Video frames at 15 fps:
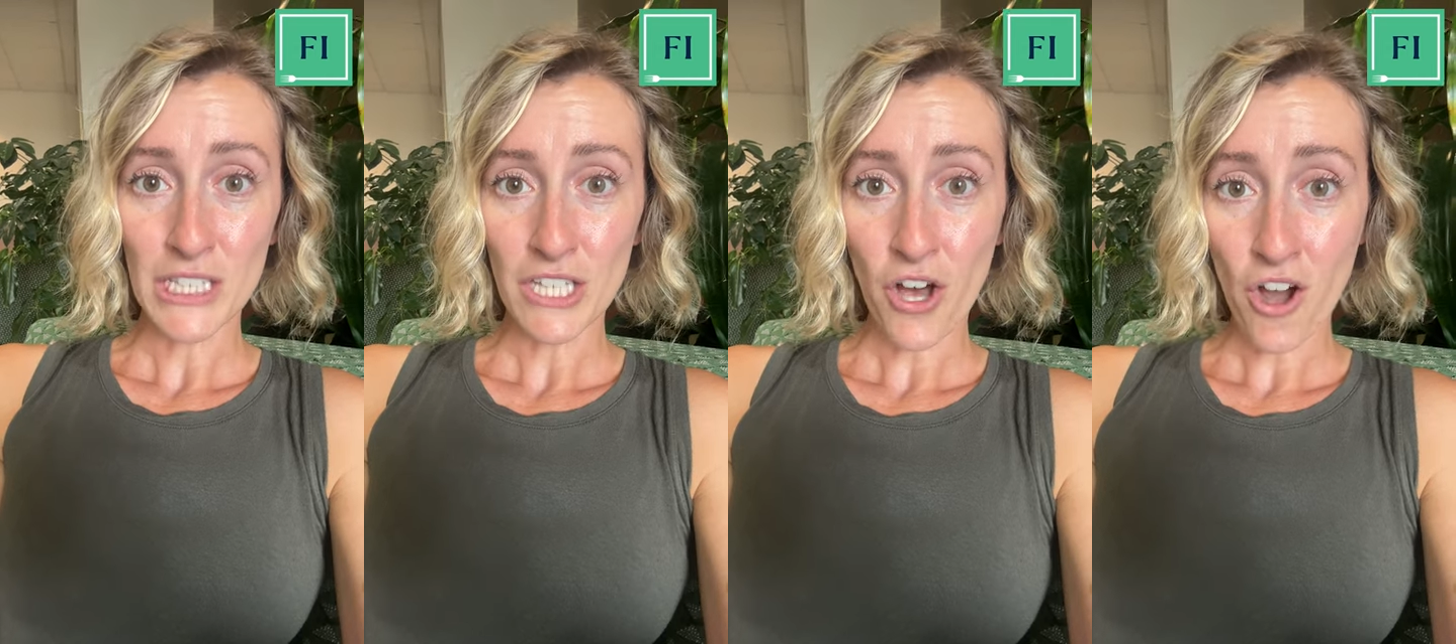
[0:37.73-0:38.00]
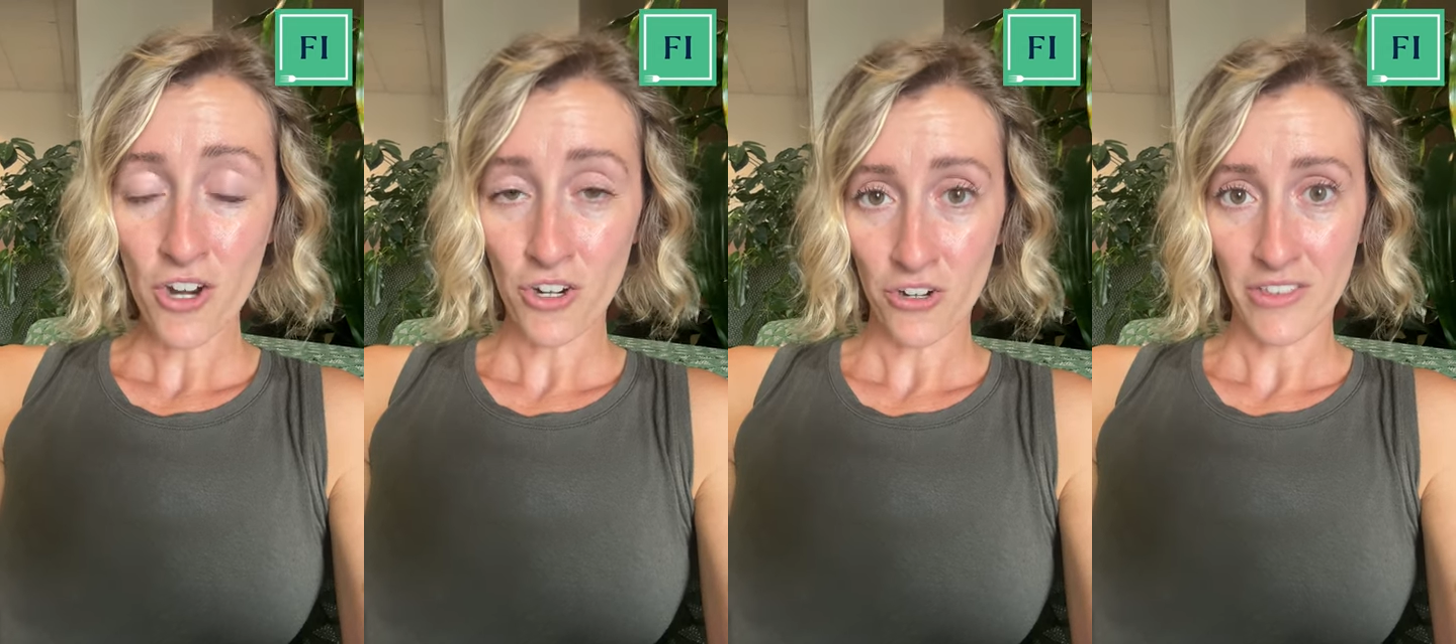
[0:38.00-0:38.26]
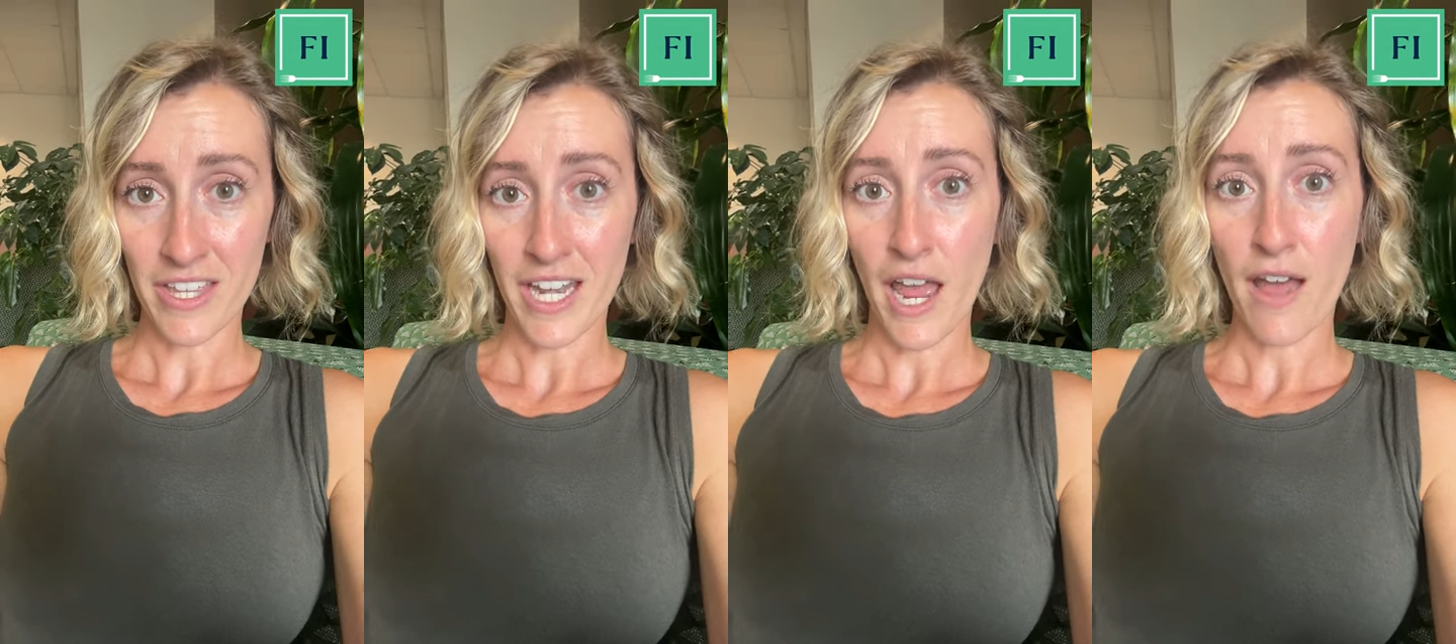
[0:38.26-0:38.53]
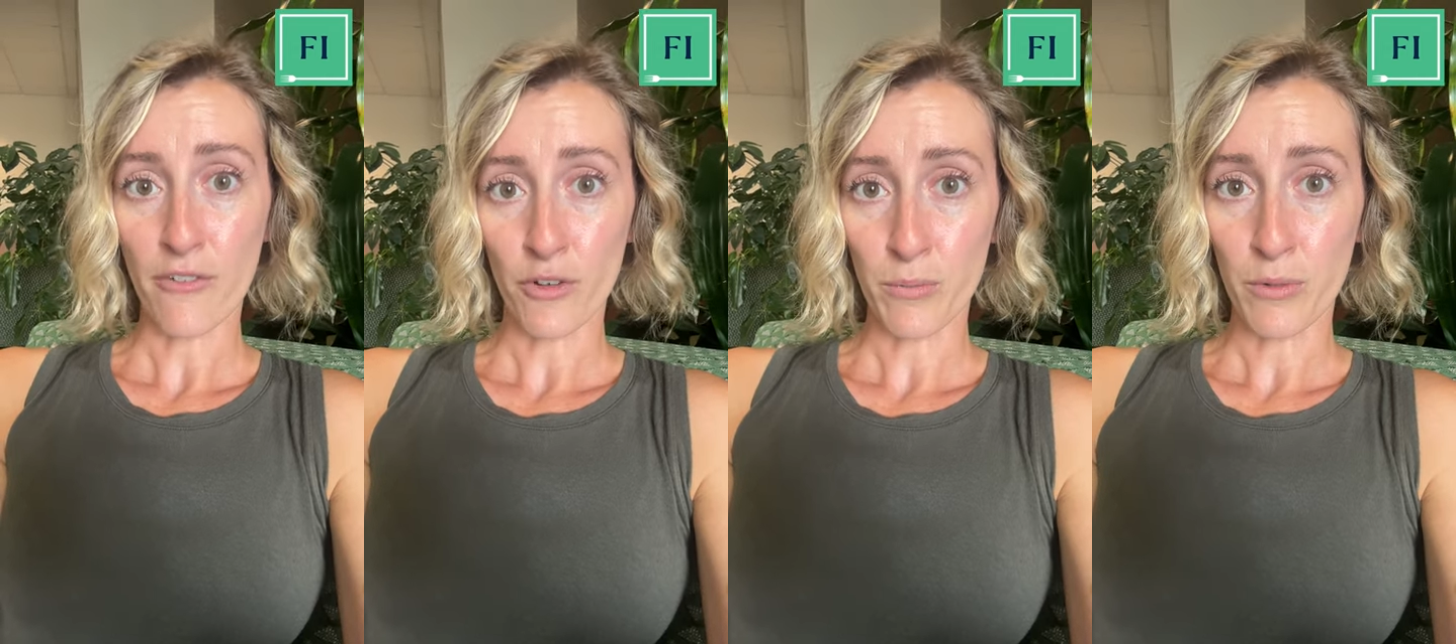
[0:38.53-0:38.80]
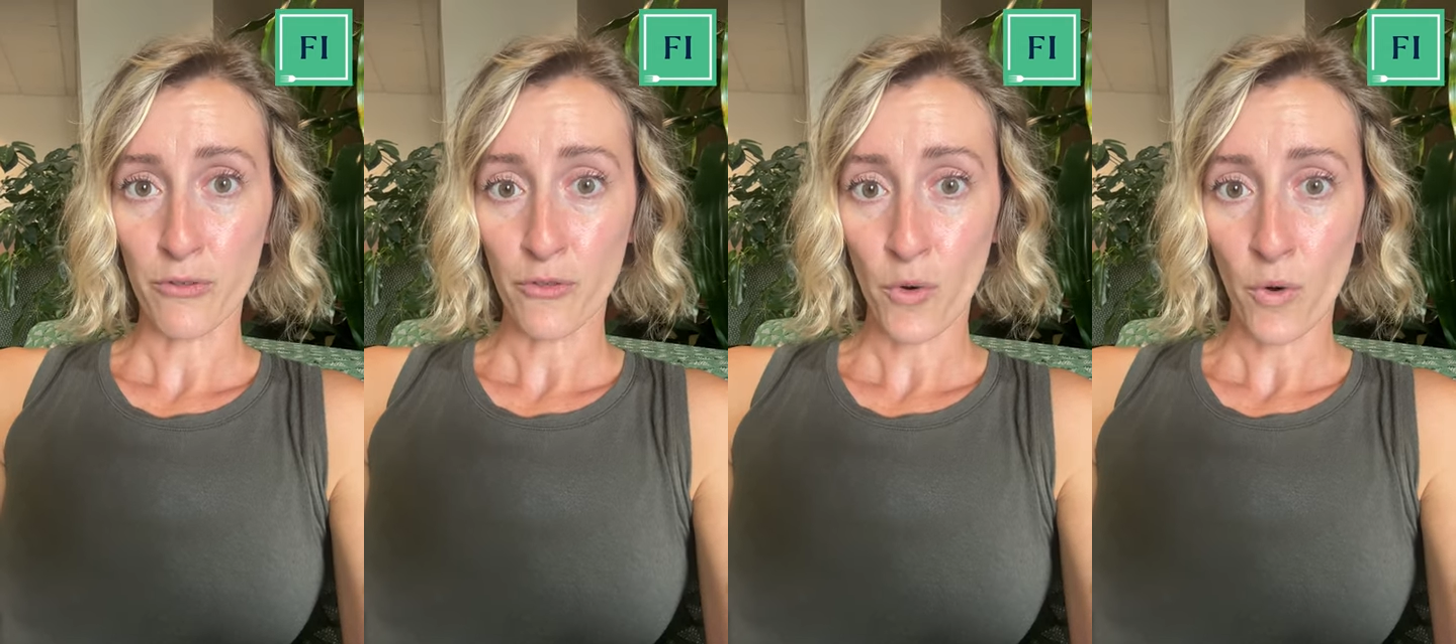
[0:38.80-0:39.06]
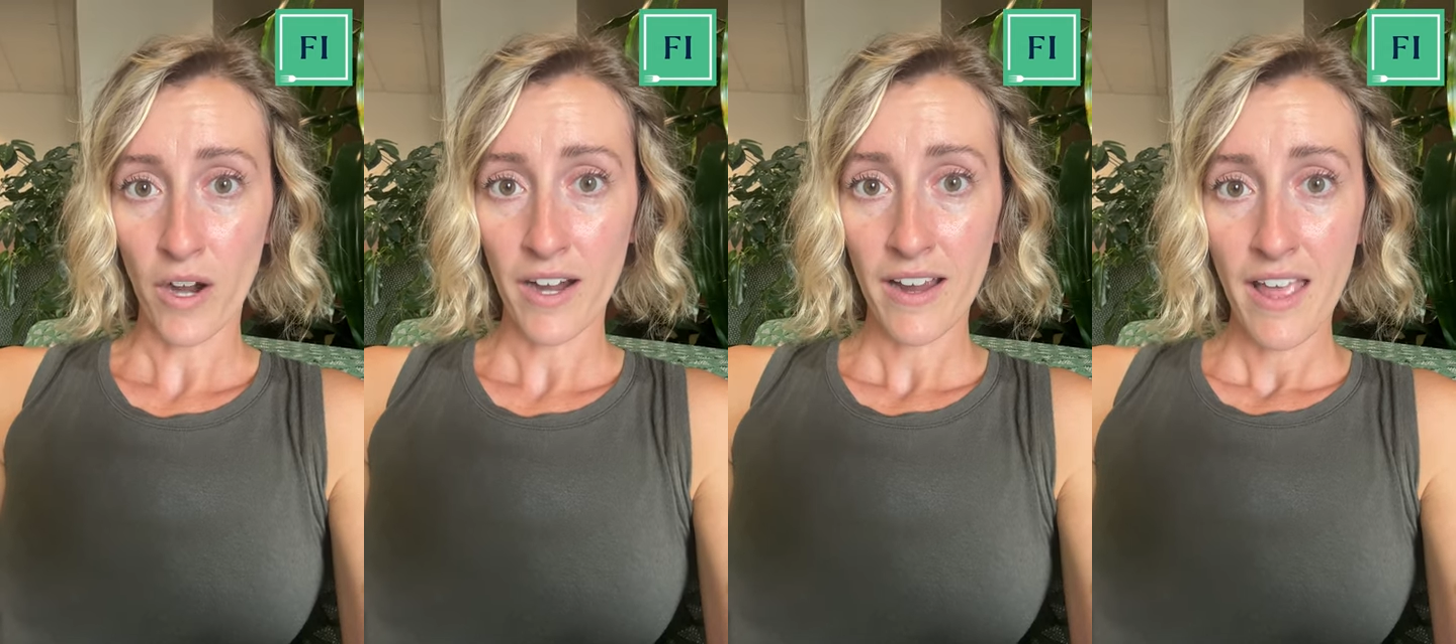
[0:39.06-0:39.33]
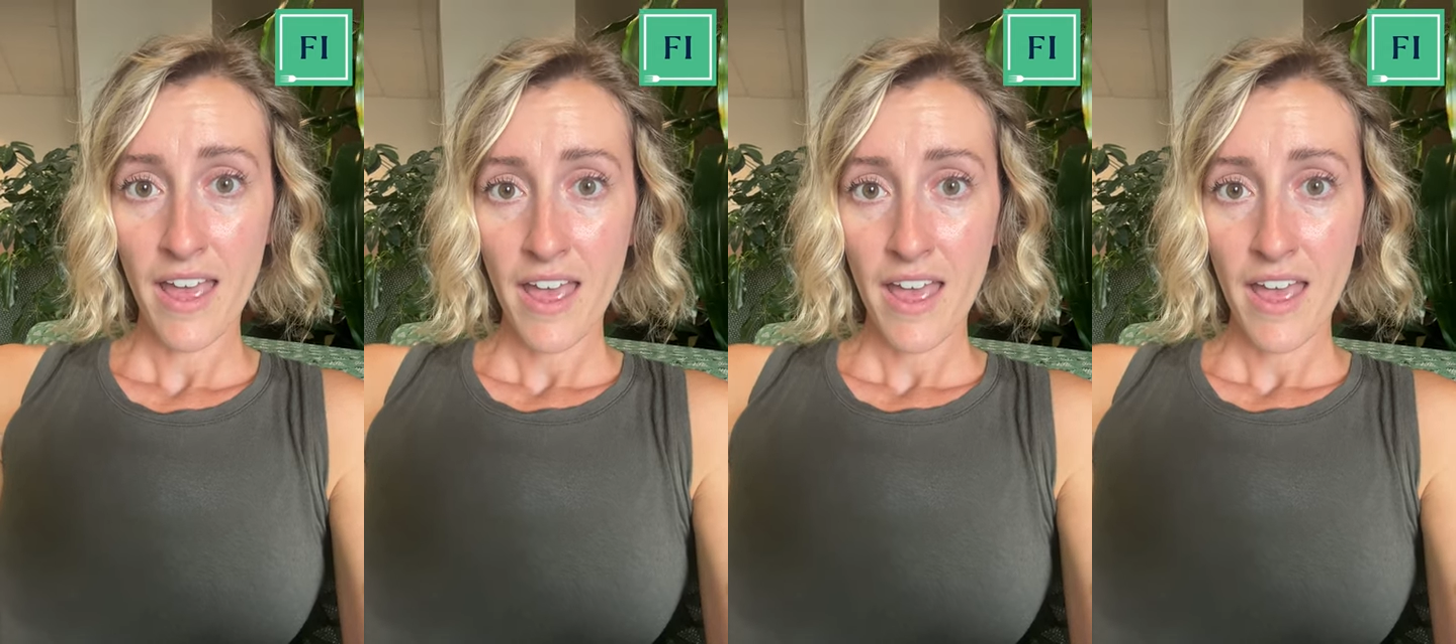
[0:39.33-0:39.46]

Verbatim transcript: longer than ever before.